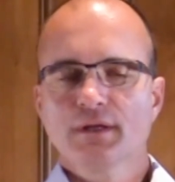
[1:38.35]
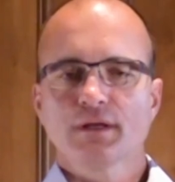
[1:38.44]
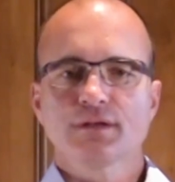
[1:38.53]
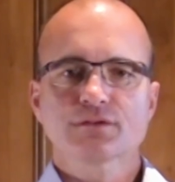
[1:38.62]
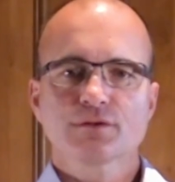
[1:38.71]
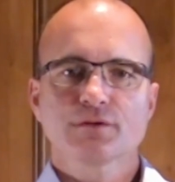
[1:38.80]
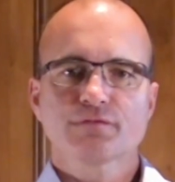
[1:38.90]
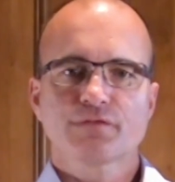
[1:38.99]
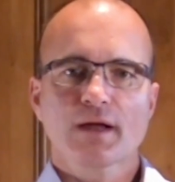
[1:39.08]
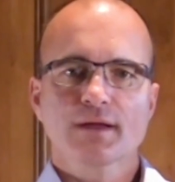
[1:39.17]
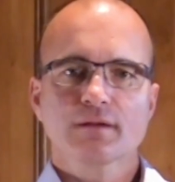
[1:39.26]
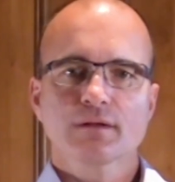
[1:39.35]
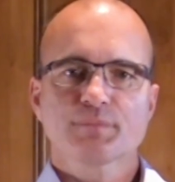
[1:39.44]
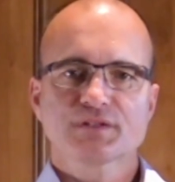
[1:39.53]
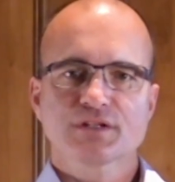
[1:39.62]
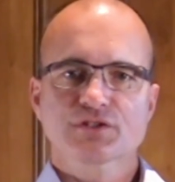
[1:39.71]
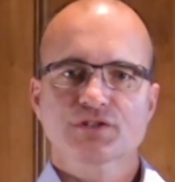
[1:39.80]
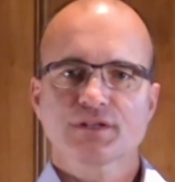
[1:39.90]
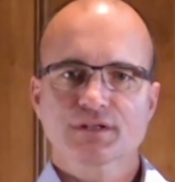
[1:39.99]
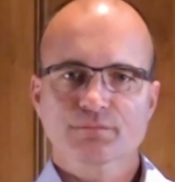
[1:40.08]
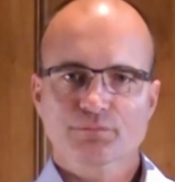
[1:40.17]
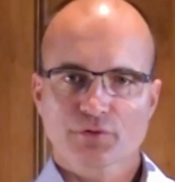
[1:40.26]
And so you file a petition
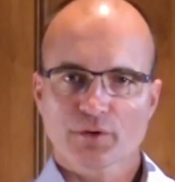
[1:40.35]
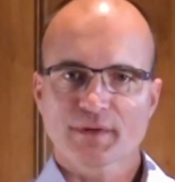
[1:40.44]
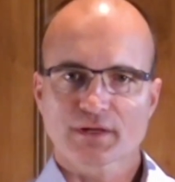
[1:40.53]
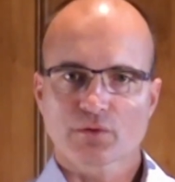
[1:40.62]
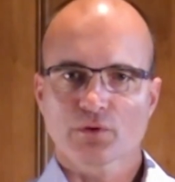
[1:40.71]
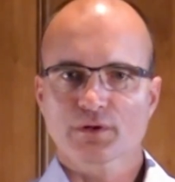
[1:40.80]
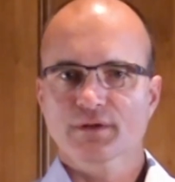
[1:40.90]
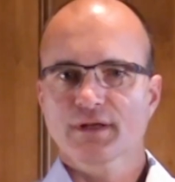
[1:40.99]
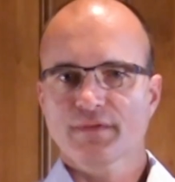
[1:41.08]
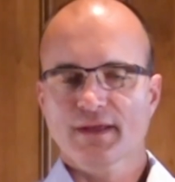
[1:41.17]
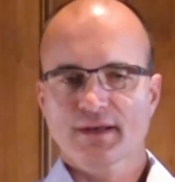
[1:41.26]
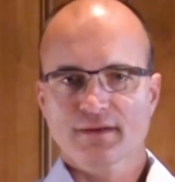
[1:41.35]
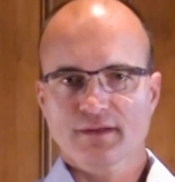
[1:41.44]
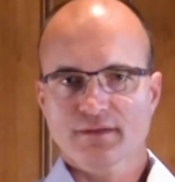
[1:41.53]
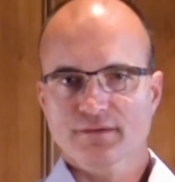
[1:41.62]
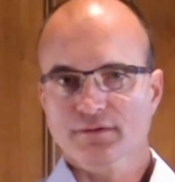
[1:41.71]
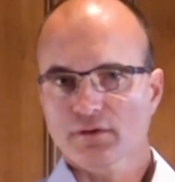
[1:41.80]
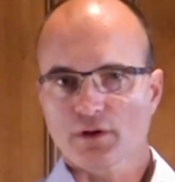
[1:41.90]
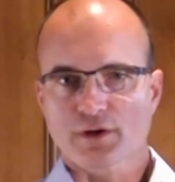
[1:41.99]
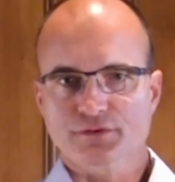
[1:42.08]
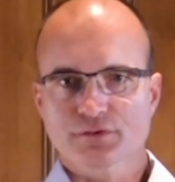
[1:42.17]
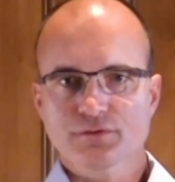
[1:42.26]
in probate court, and that is a
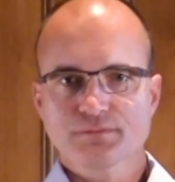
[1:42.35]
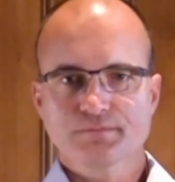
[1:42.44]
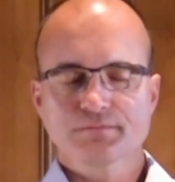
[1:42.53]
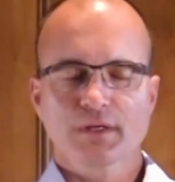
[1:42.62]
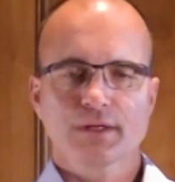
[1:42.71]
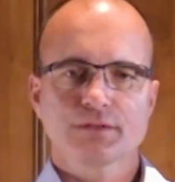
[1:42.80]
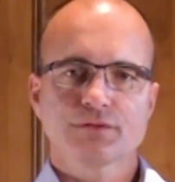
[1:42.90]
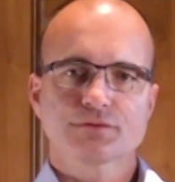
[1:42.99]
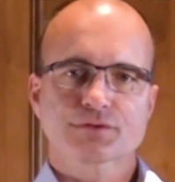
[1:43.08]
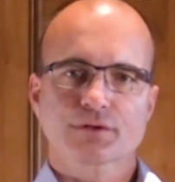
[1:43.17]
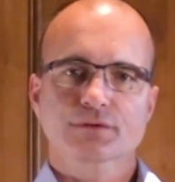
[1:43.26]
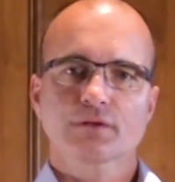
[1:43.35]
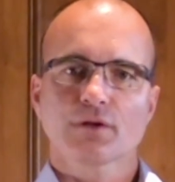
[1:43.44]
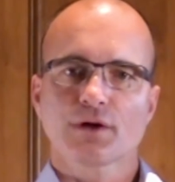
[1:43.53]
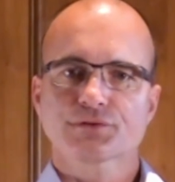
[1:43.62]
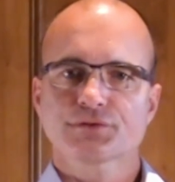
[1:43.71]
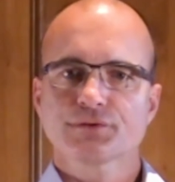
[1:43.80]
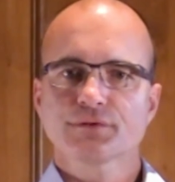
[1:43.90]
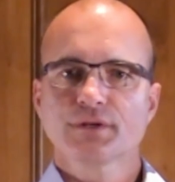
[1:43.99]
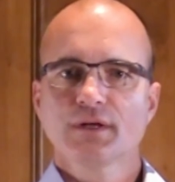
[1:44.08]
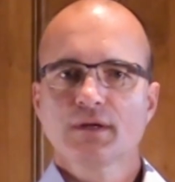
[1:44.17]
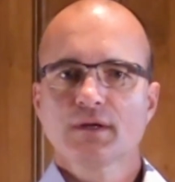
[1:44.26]
lawsuit, and you start the
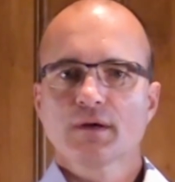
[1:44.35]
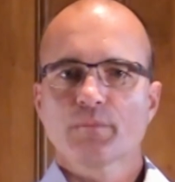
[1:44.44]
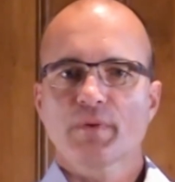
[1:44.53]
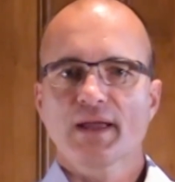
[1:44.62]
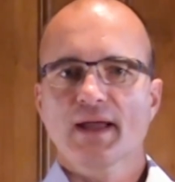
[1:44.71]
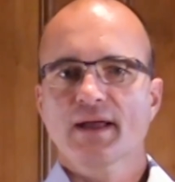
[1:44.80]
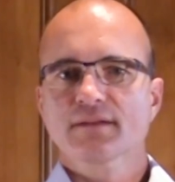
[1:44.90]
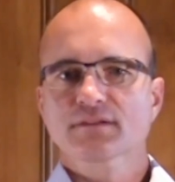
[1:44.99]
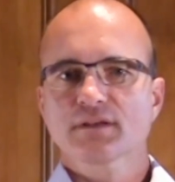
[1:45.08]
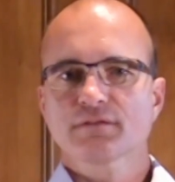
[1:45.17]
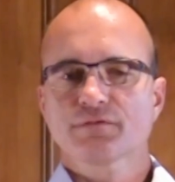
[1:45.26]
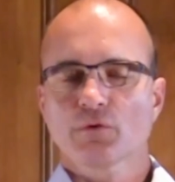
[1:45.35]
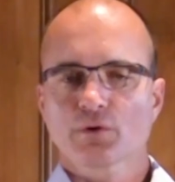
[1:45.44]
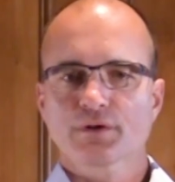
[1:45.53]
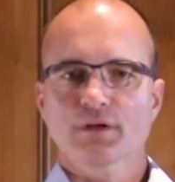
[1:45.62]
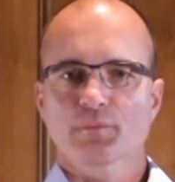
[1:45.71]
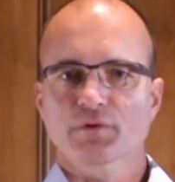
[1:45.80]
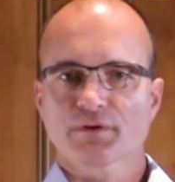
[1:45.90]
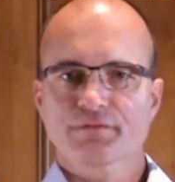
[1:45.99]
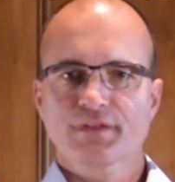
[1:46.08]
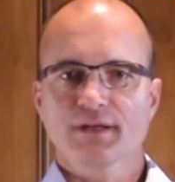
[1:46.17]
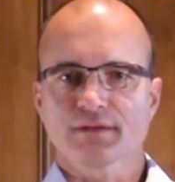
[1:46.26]
lawsuit by asking for a number
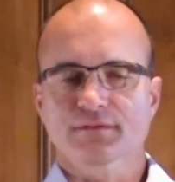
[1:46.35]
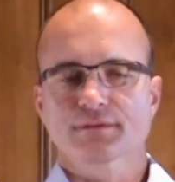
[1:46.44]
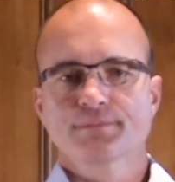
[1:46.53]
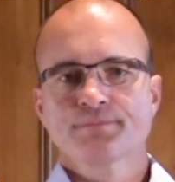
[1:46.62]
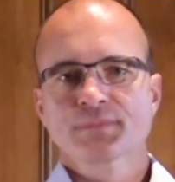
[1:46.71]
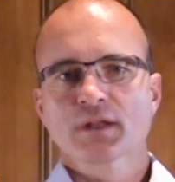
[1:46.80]
of things.